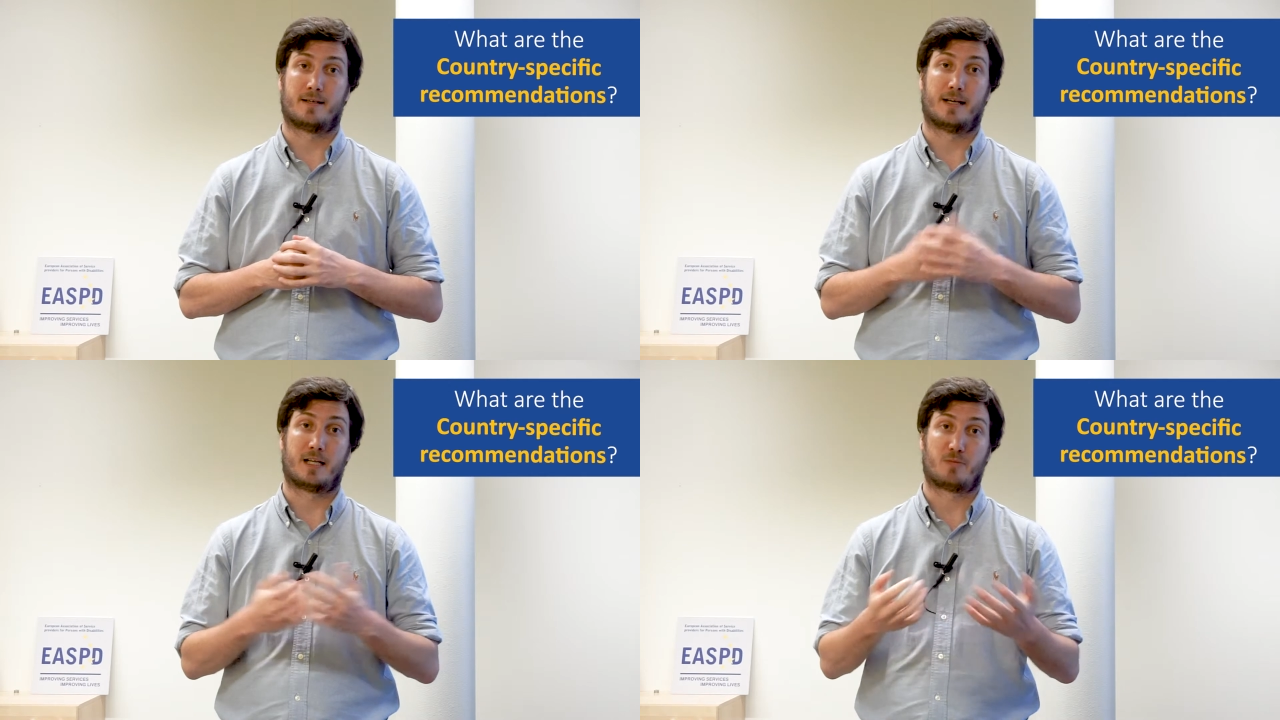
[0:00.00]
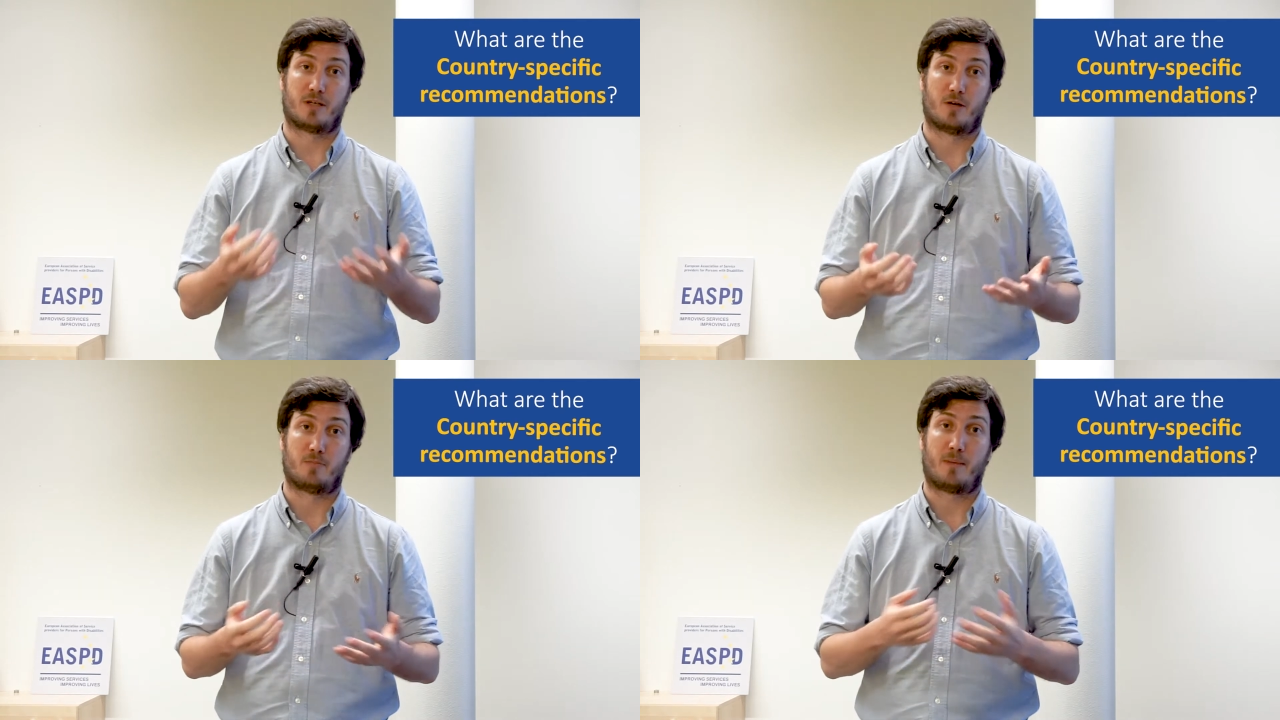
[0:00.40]
And as we
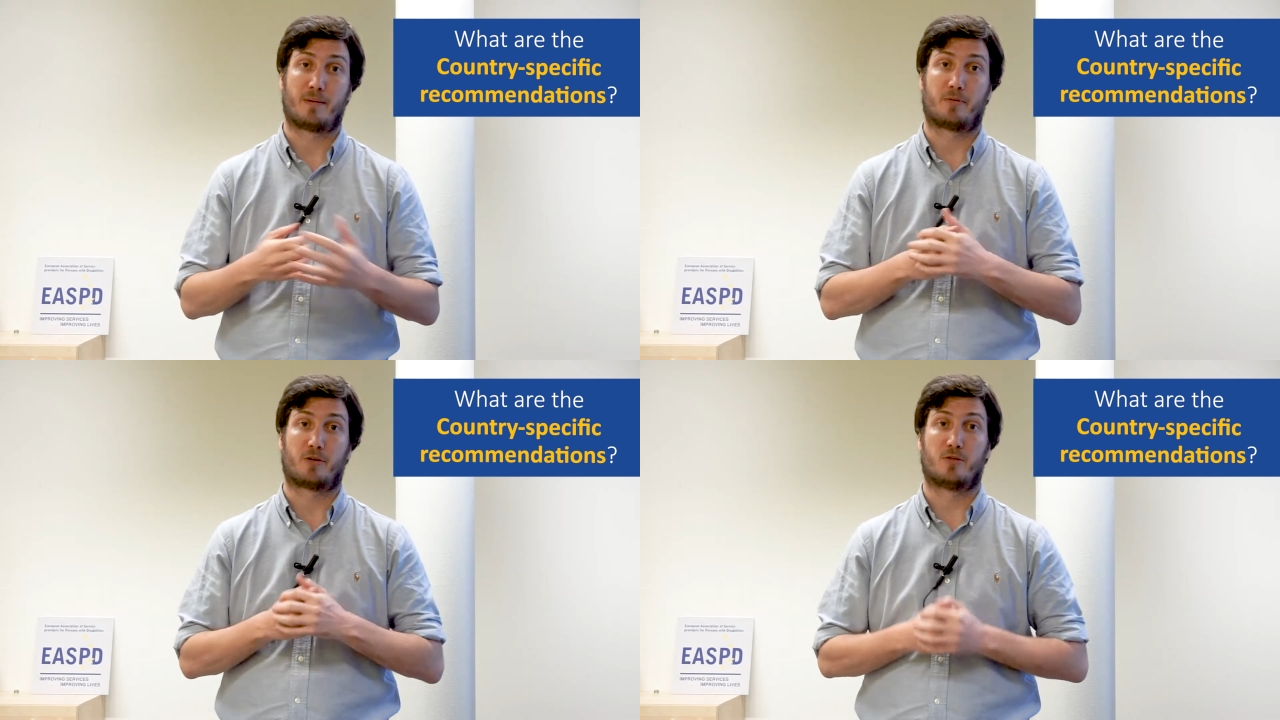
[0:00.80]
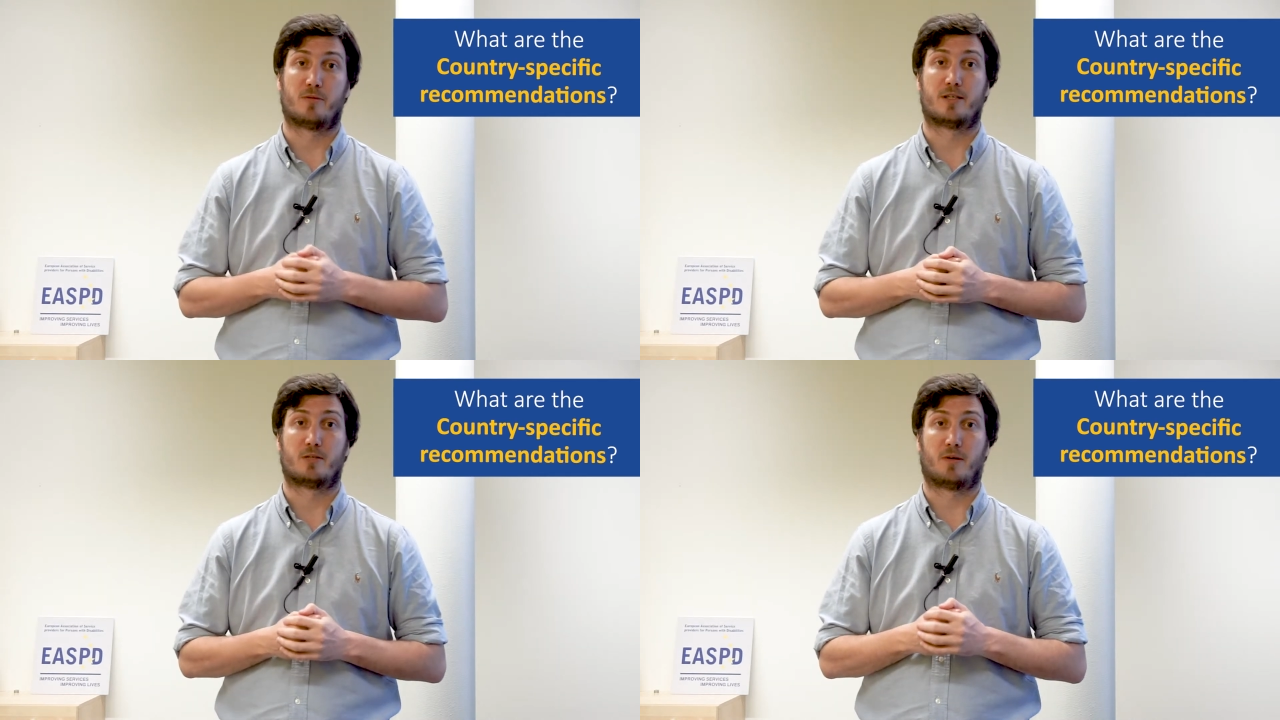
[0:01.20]
know, public
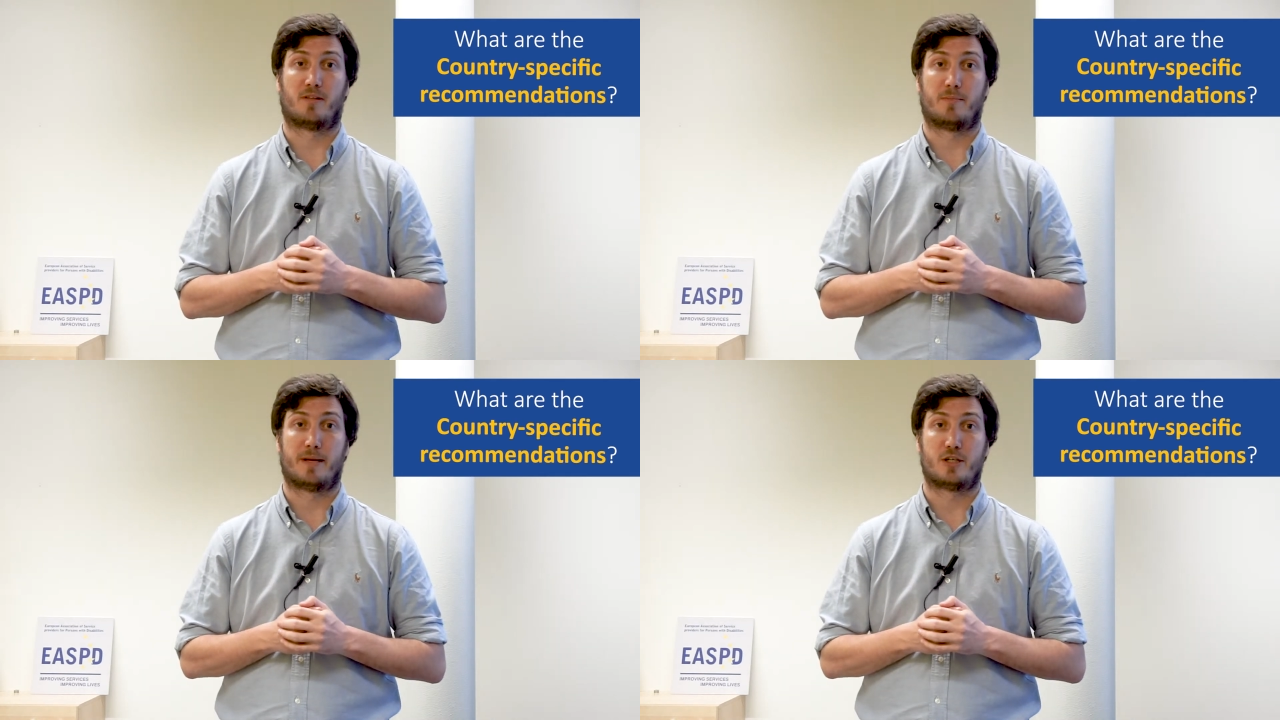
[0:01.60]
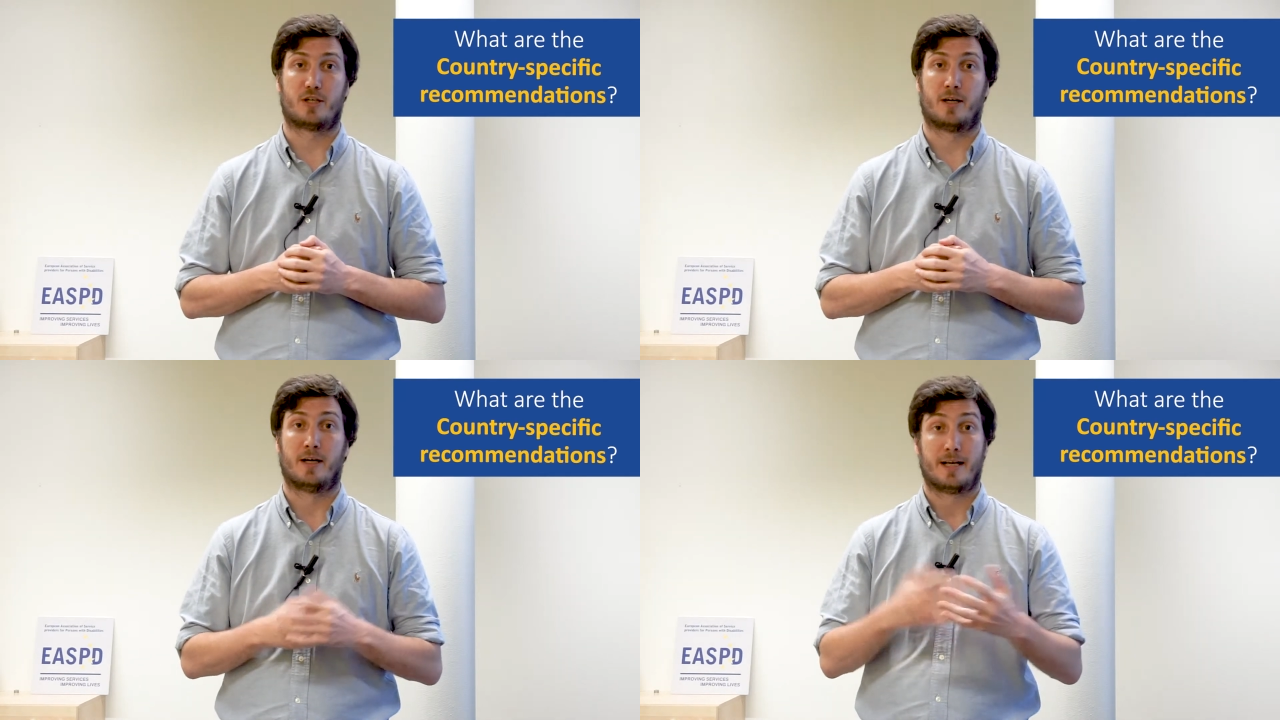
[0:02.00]
procurement is one of the
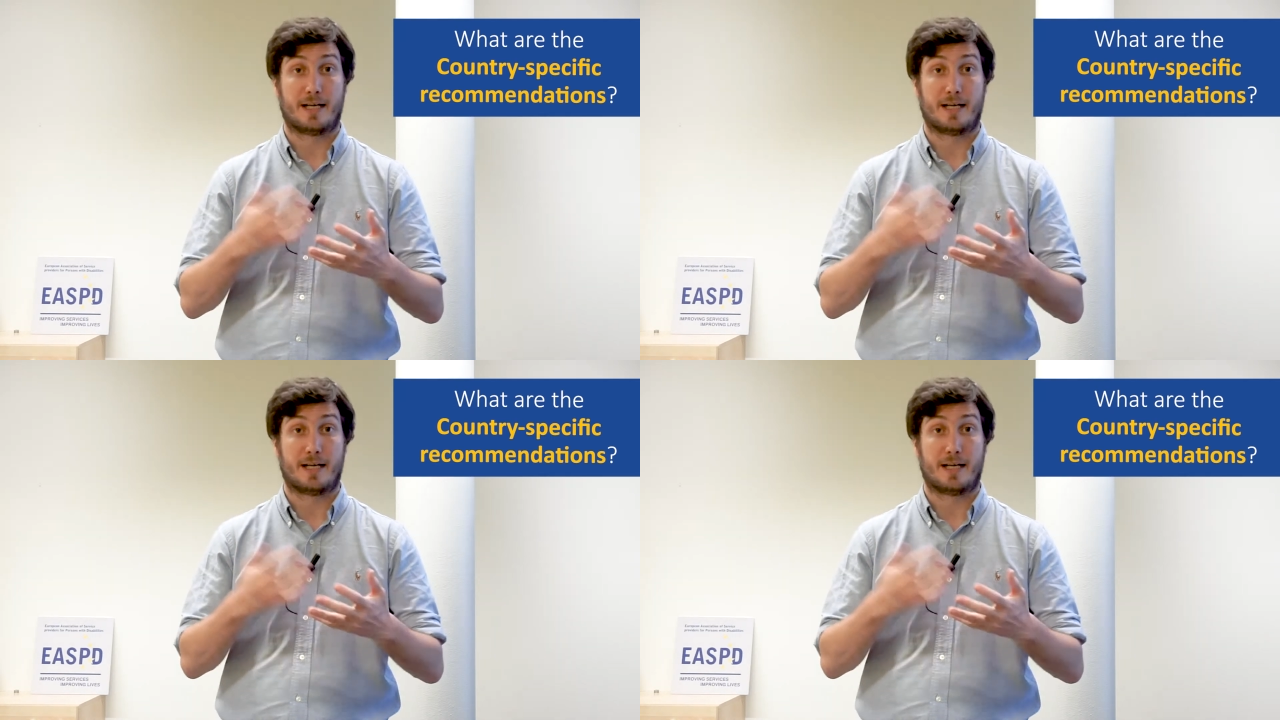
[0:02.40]
major